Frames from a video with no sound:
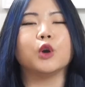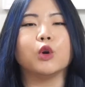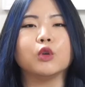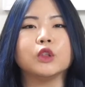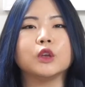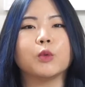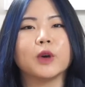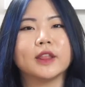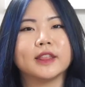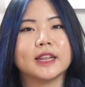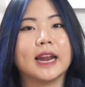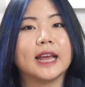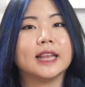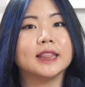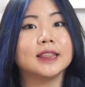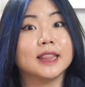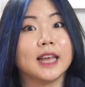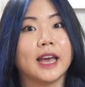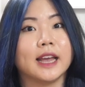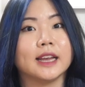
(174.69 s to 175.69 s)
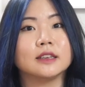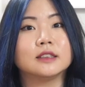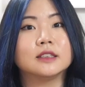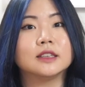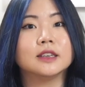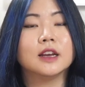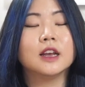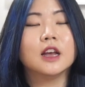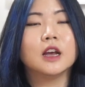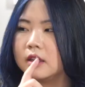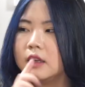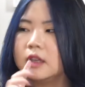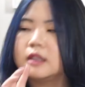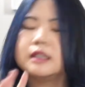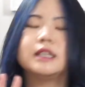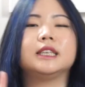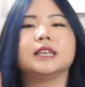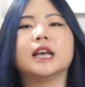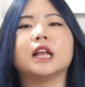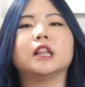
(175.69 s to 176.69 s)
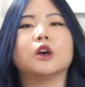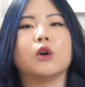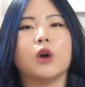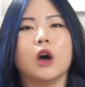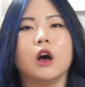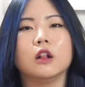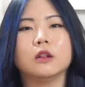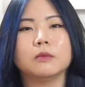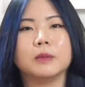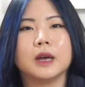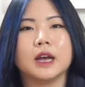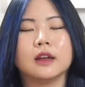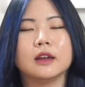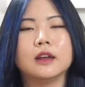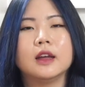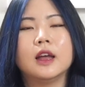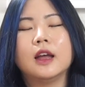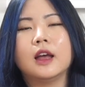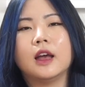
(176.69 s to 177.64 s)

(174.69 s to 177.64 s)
The only one that I liked, it's a yellow alma,